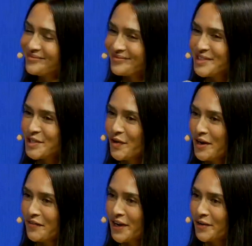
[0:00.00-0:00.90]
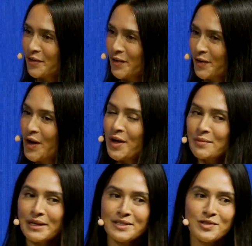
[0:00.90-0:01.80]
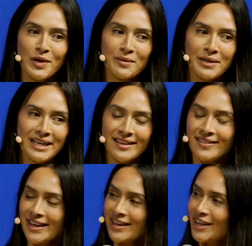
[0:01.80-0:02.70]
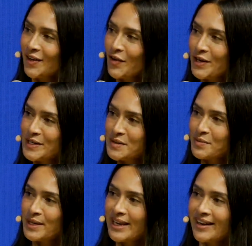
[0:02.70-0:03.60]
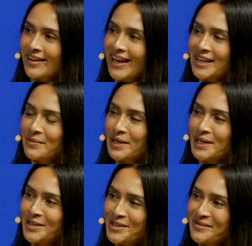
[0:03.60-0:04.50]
That's a great final thought. Please join me in thanking Chris, Pierre, and Manish.